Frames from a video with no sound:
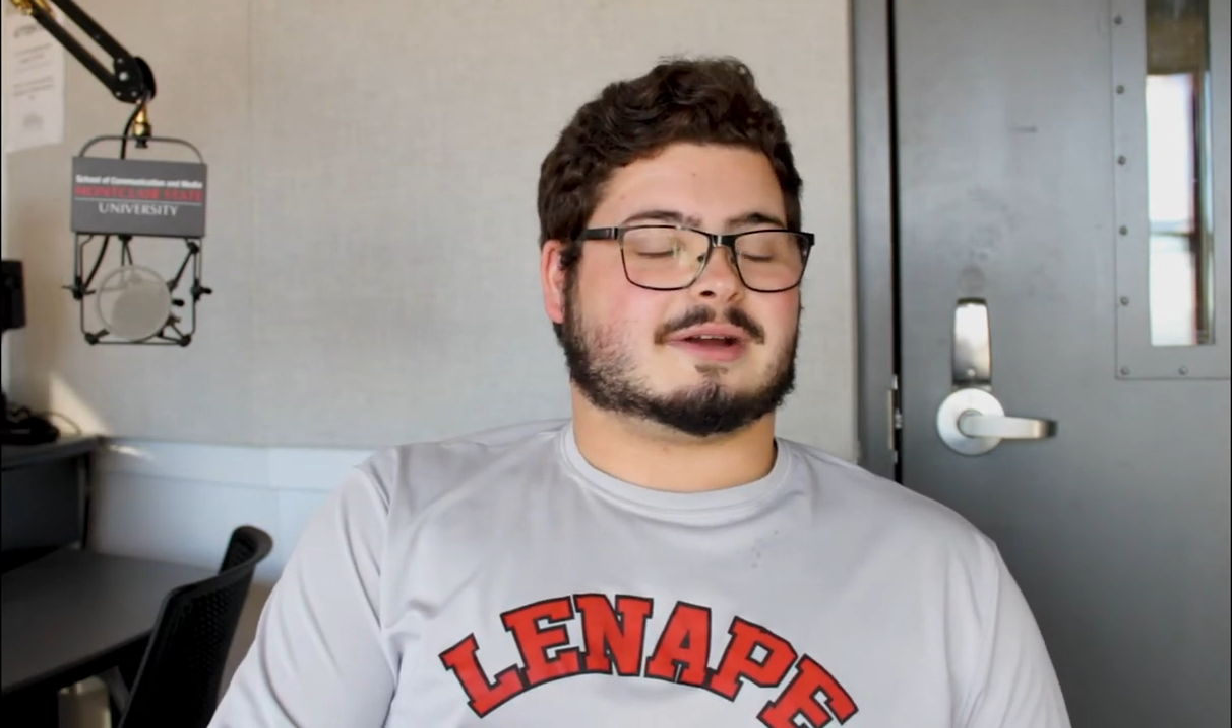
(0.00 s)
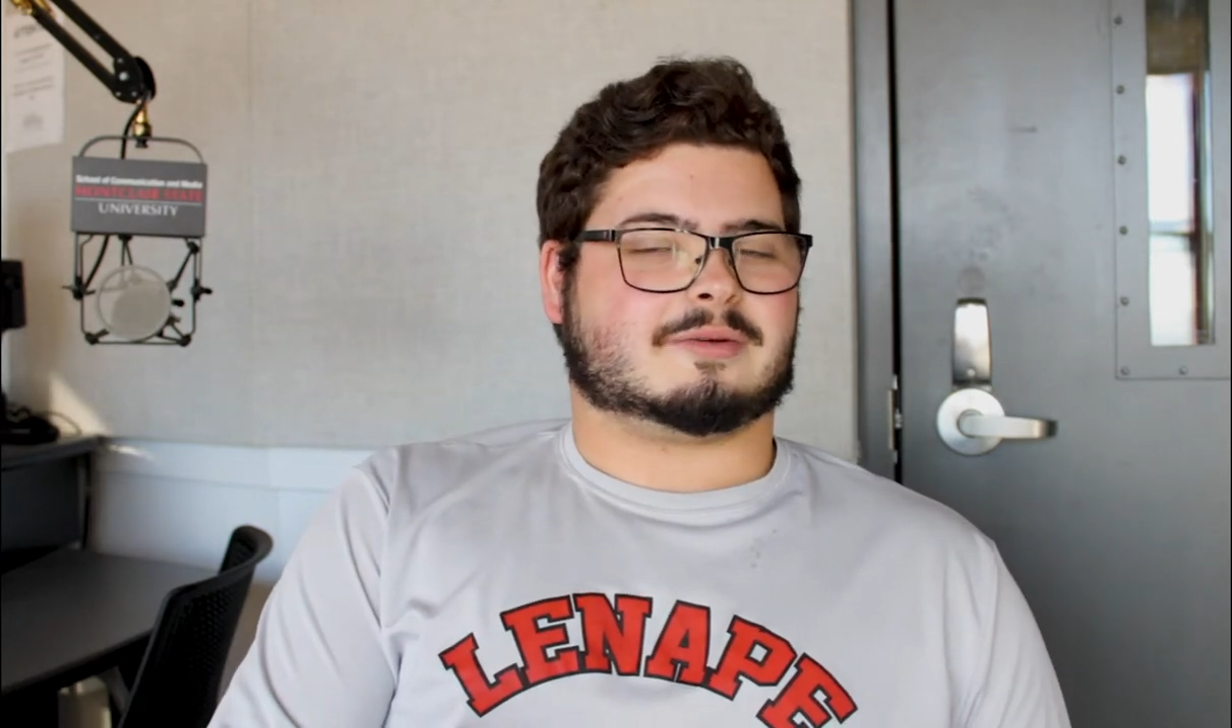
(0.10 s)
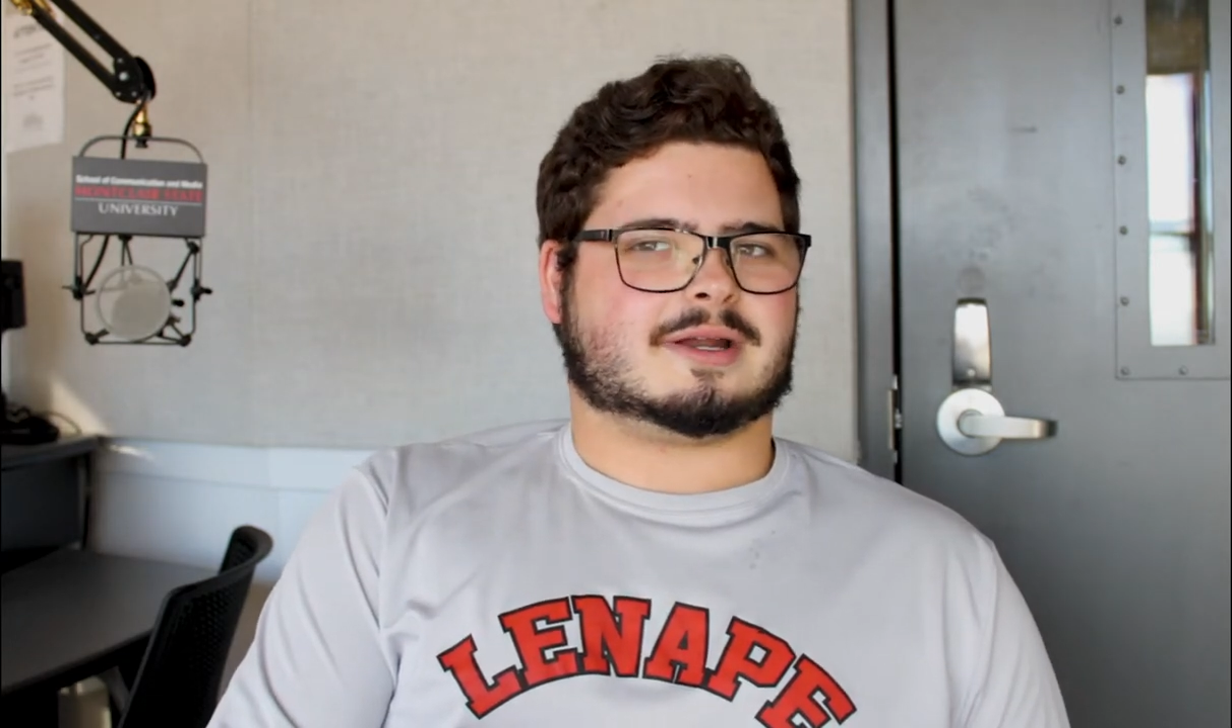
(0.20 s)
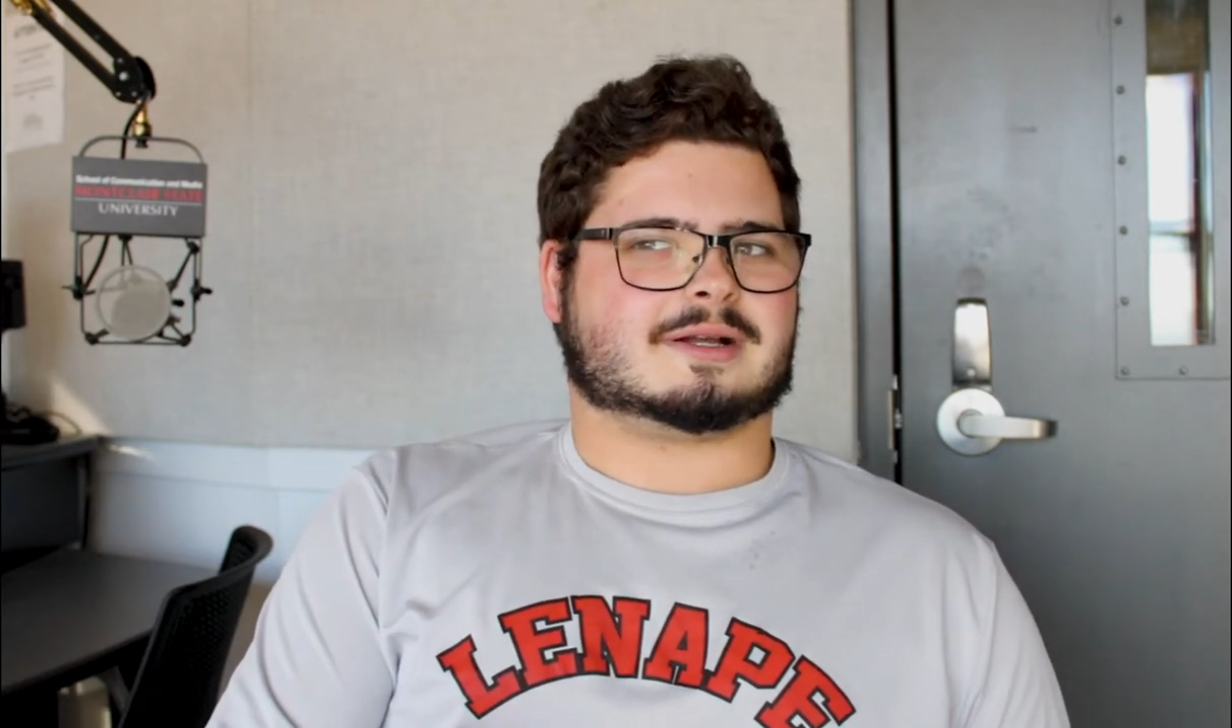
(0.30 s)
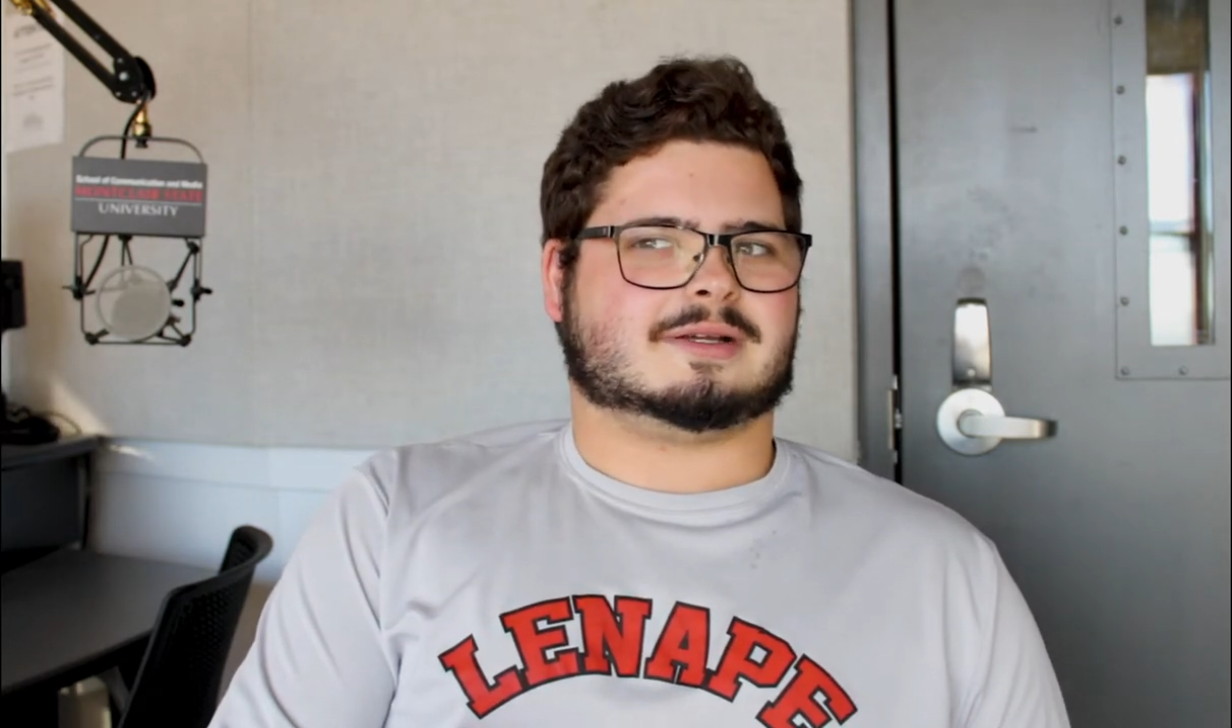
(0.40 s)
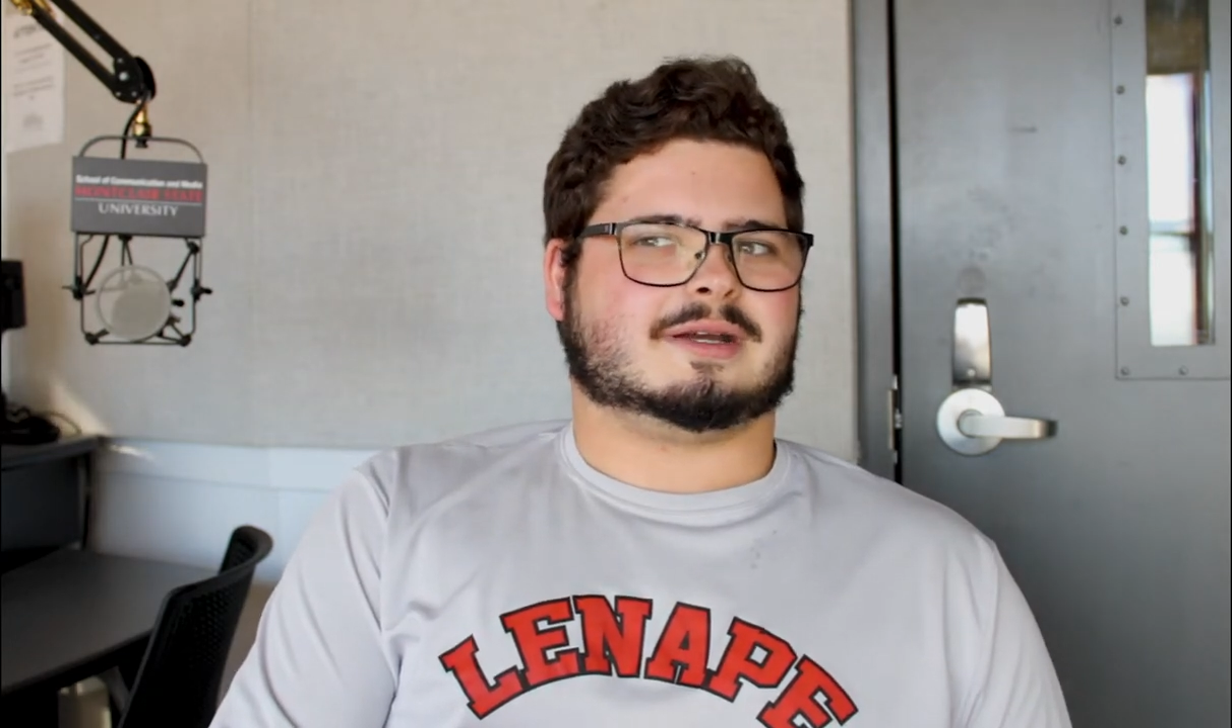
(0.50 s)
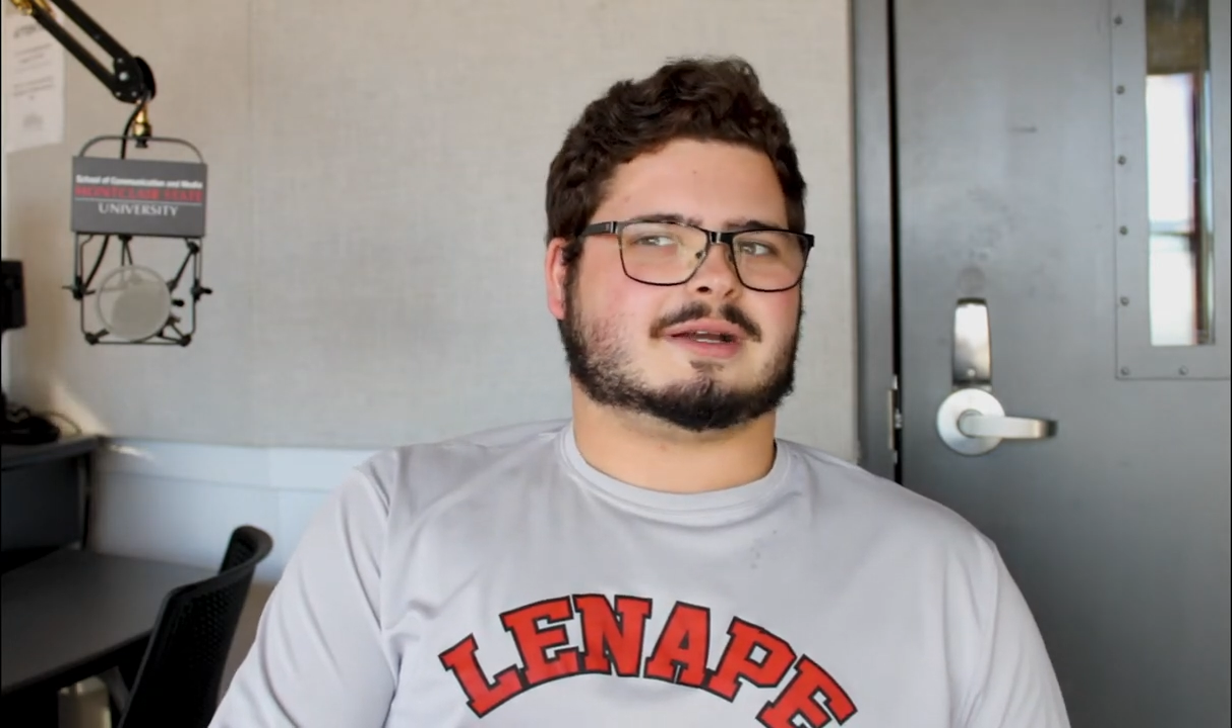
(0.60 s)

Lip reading: Ironically,